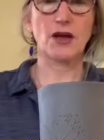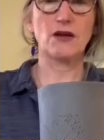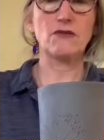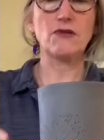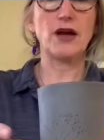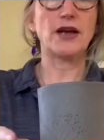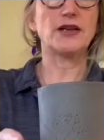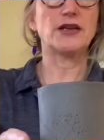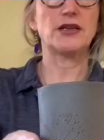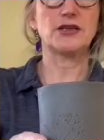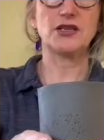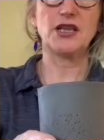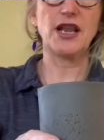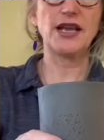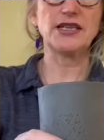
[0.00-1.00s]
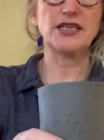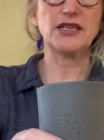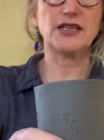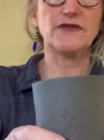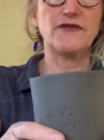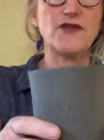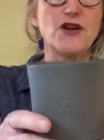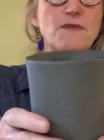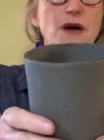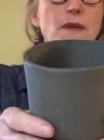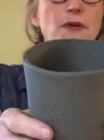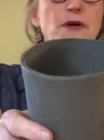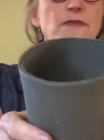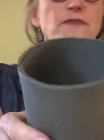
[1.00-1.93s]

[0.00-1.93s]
Right, so the next thing to firm up